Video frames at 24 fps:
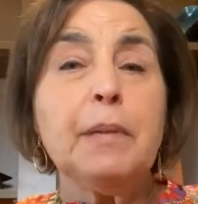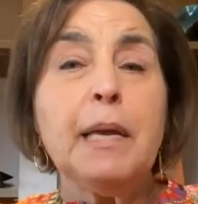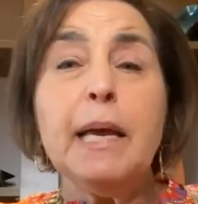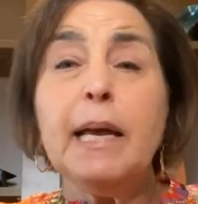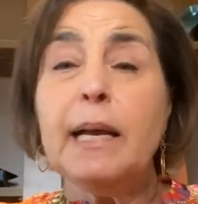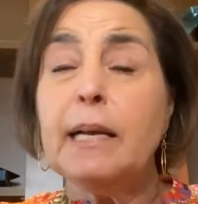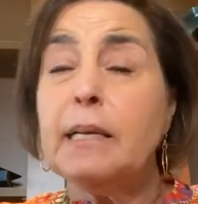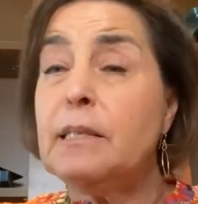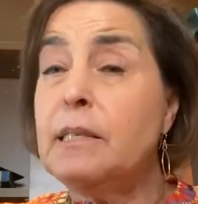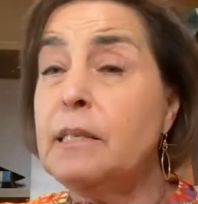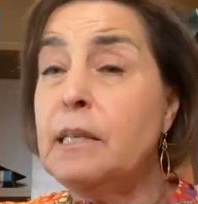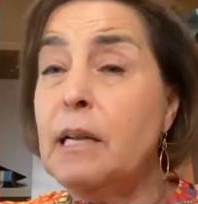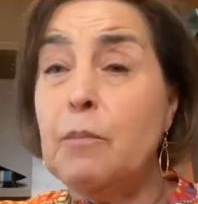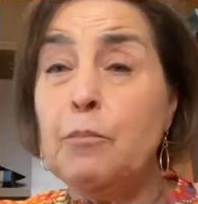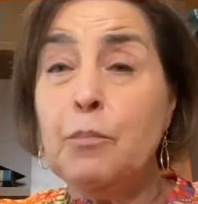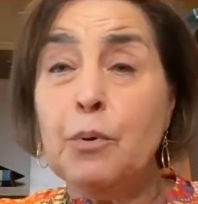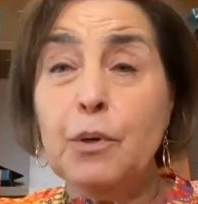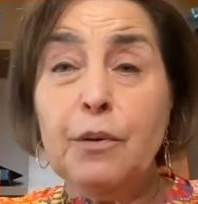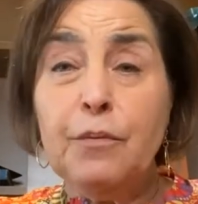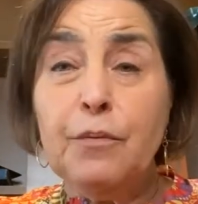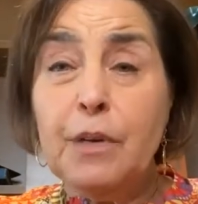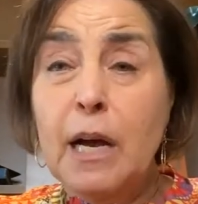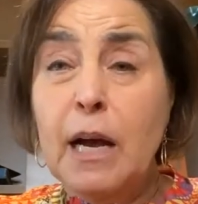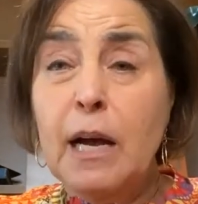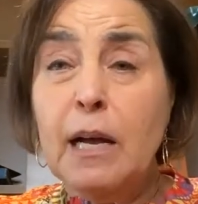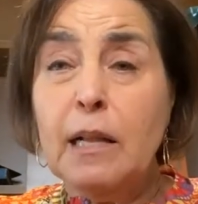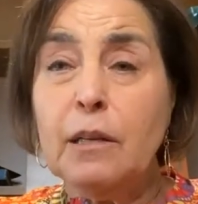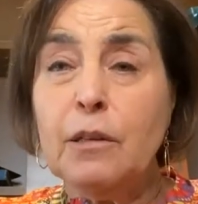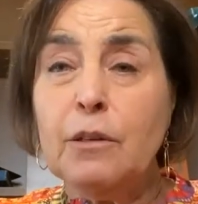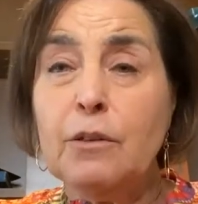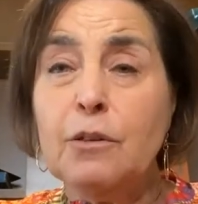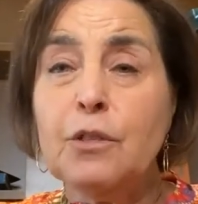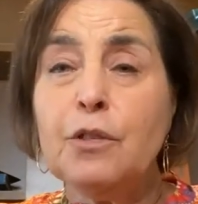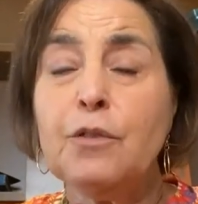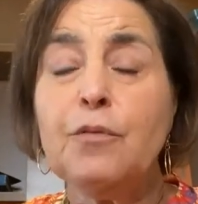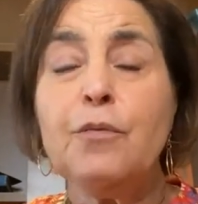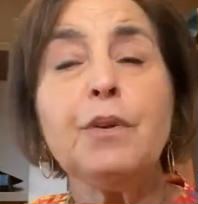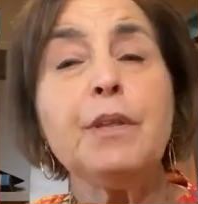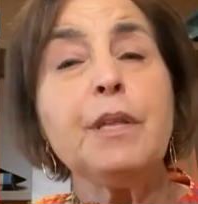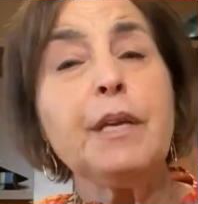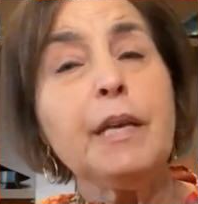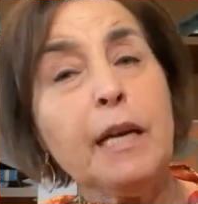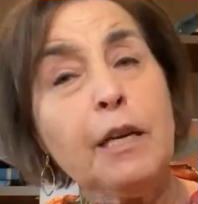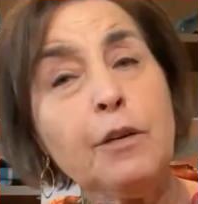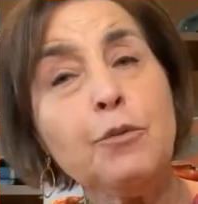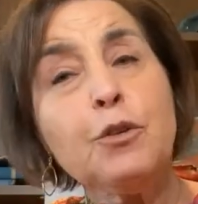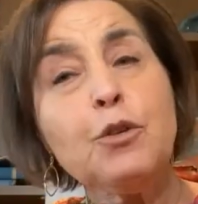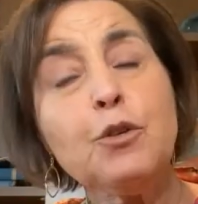X number of dollars for the
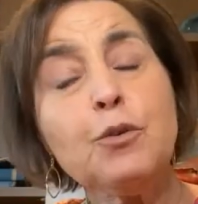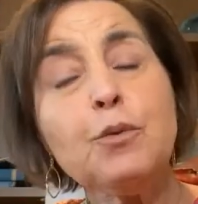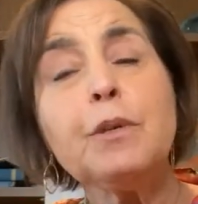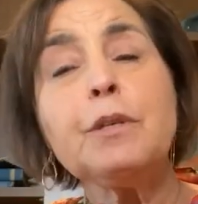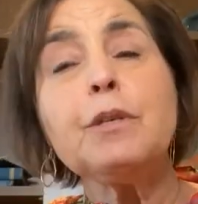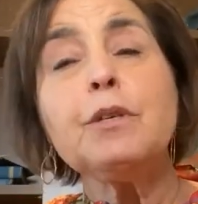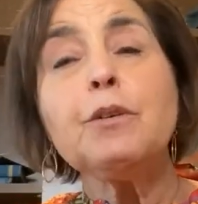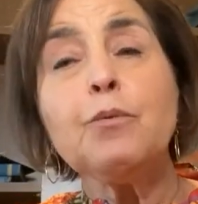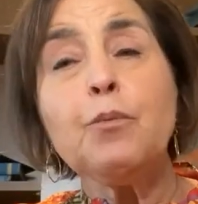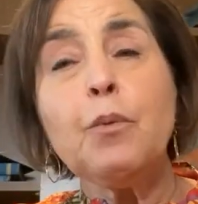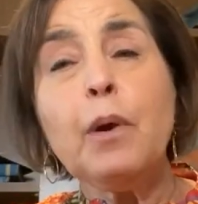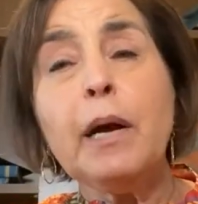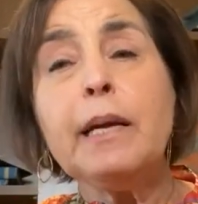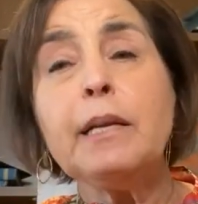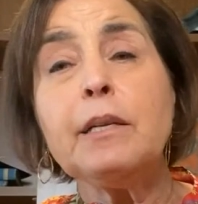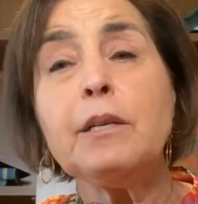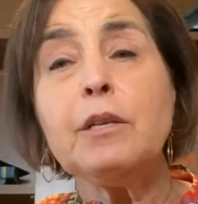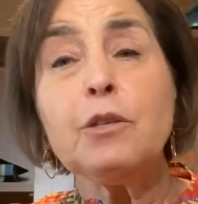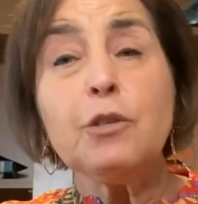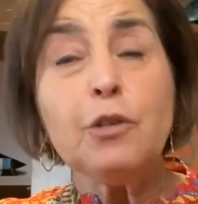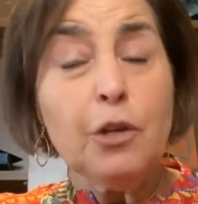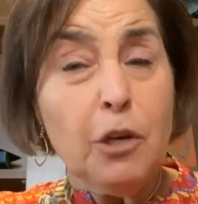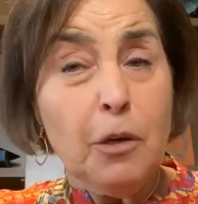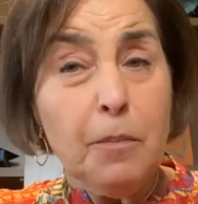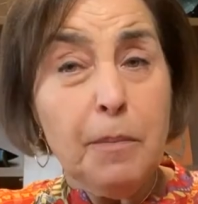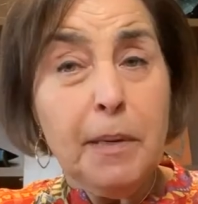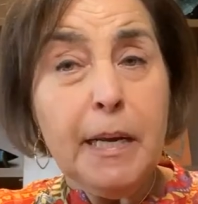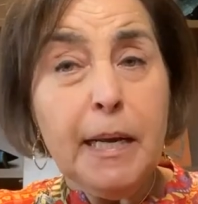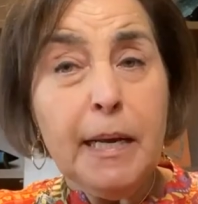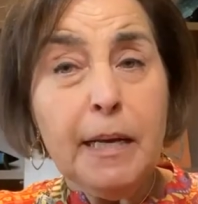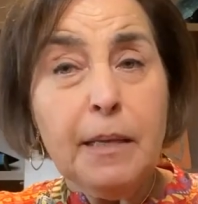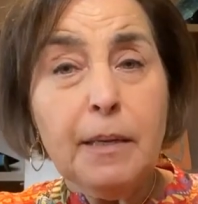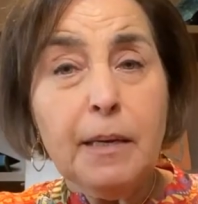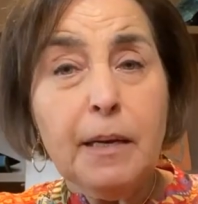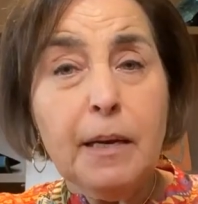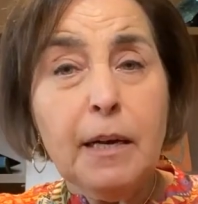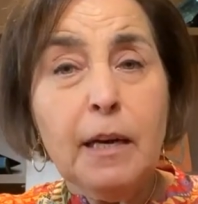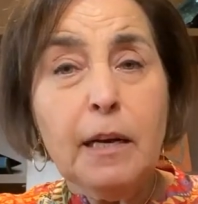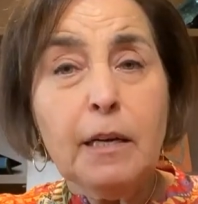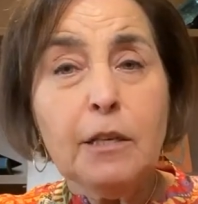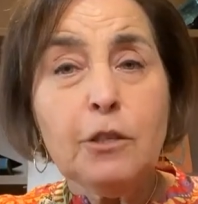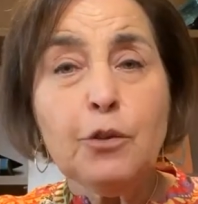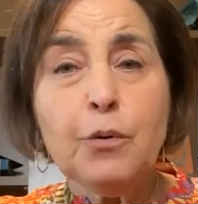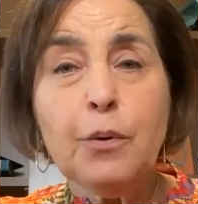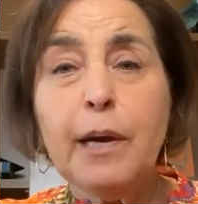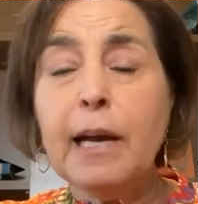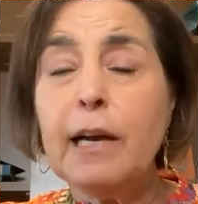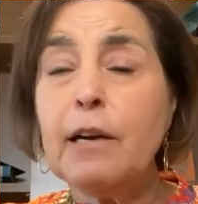unrestricted right to terminate the
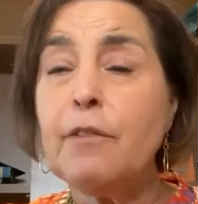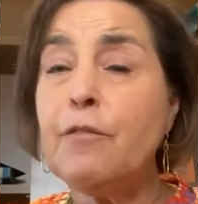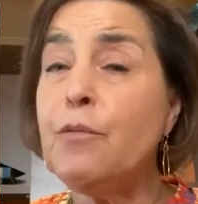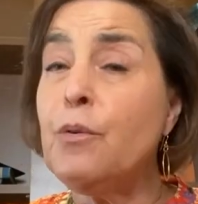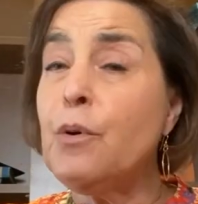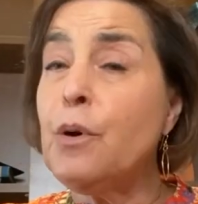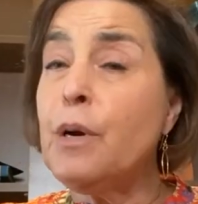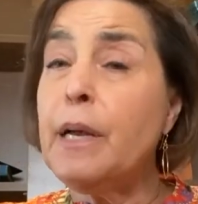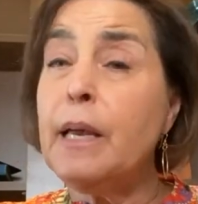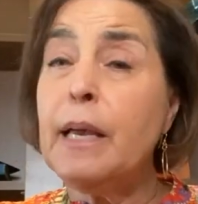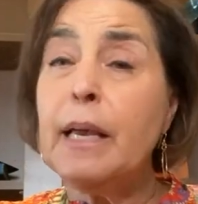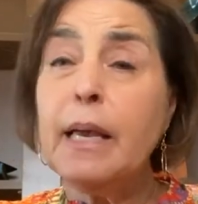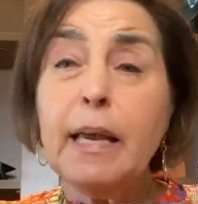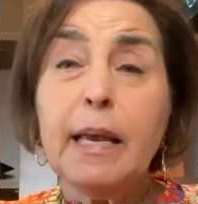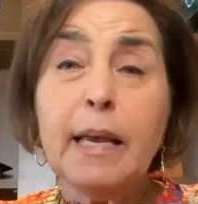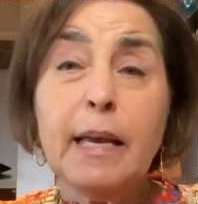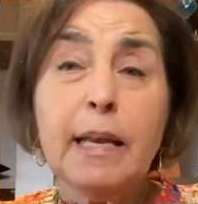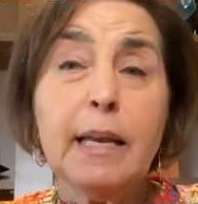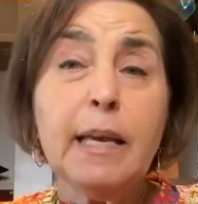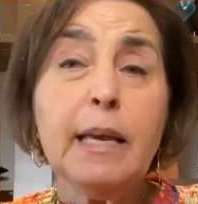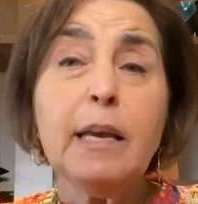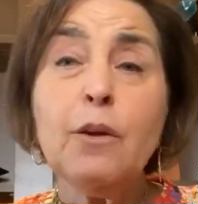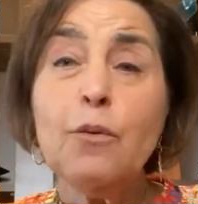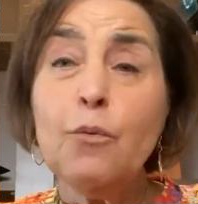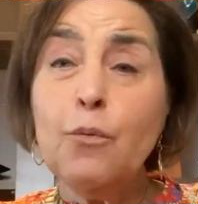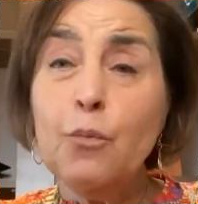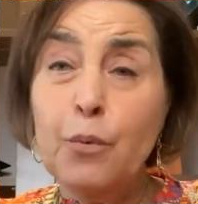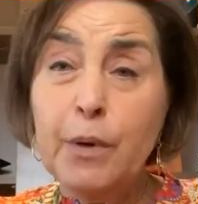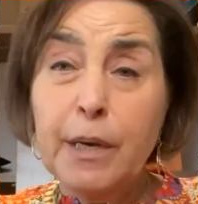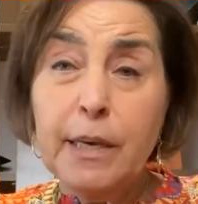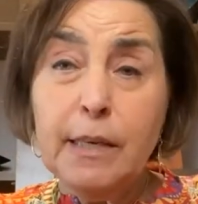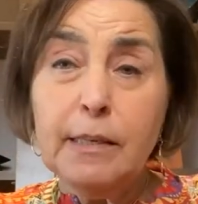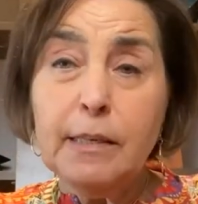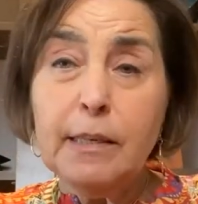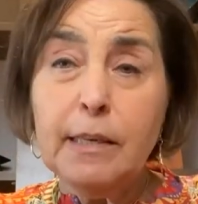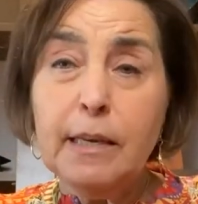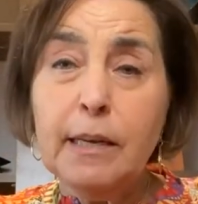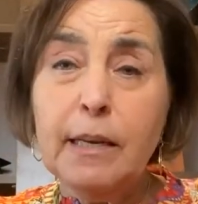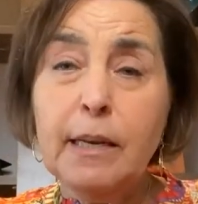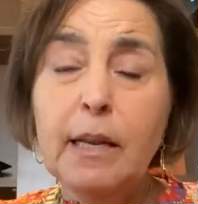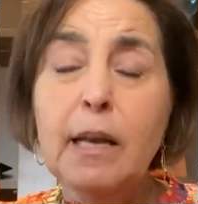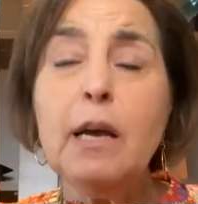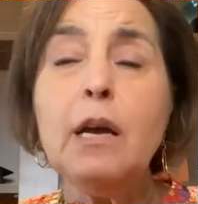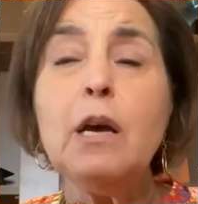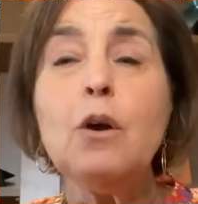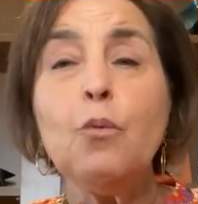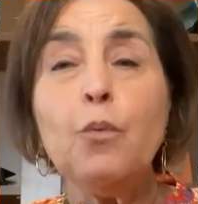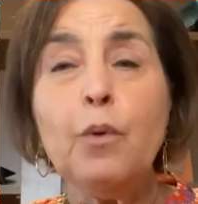contract for any reason
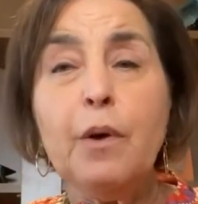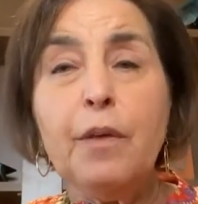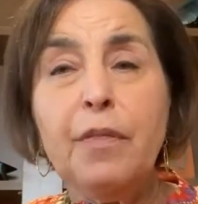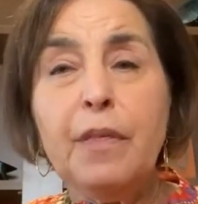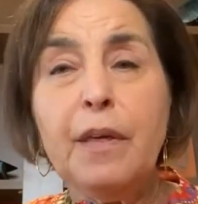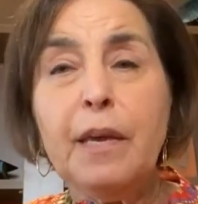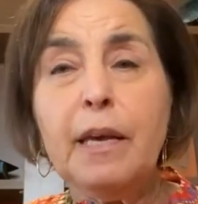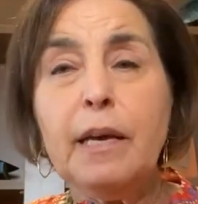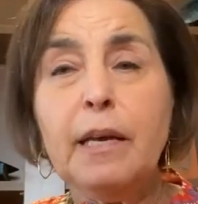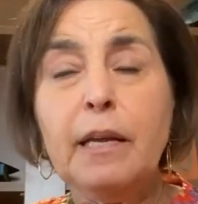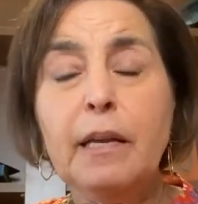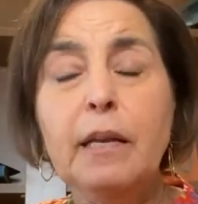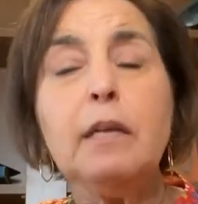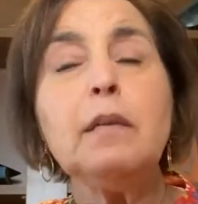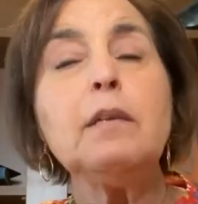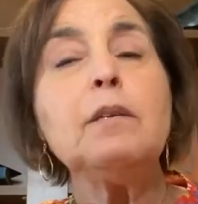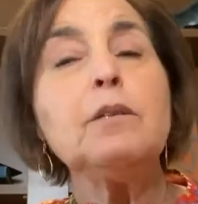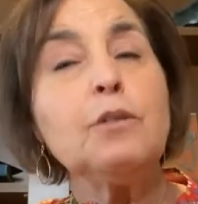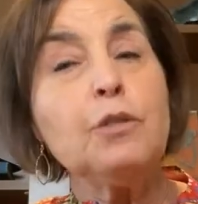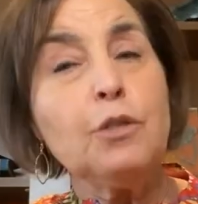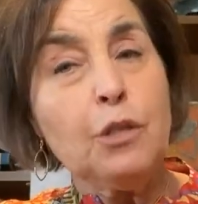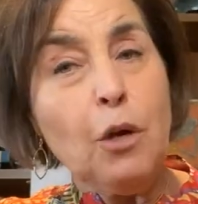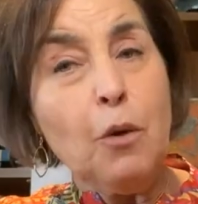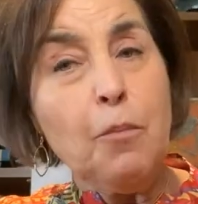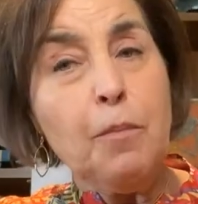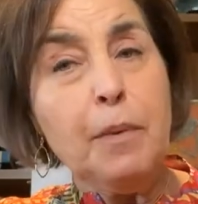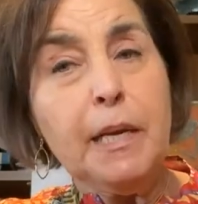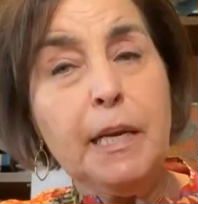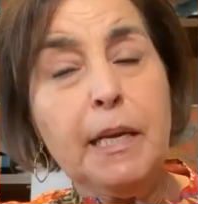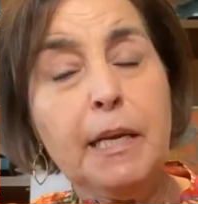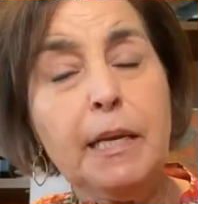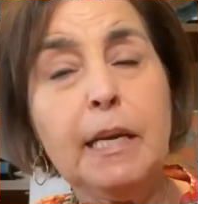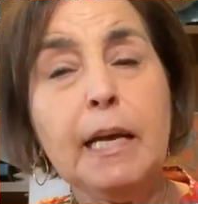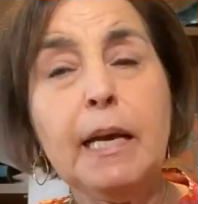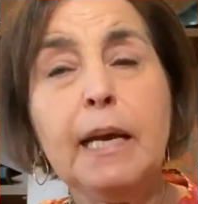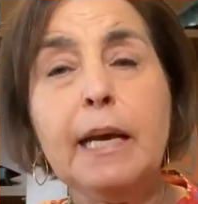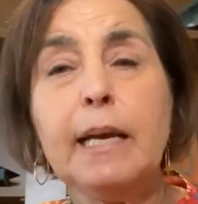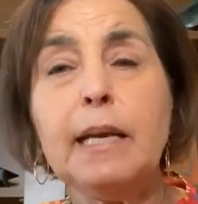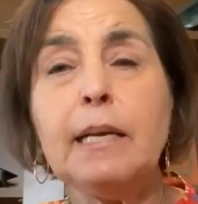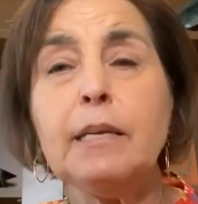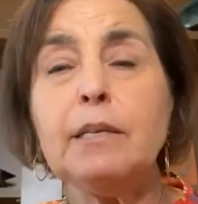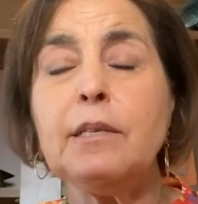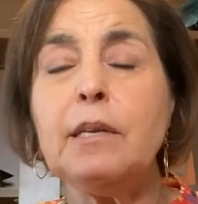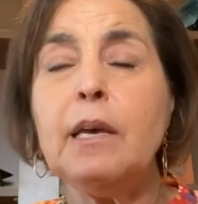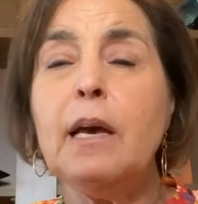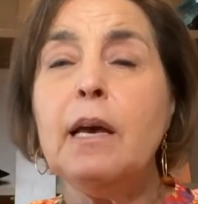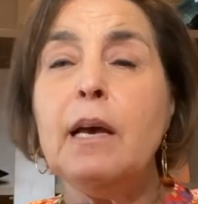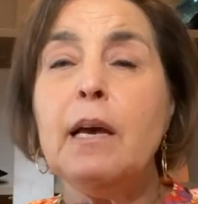within so many
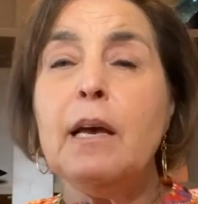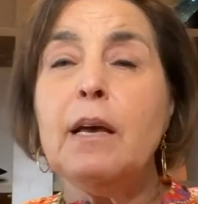days.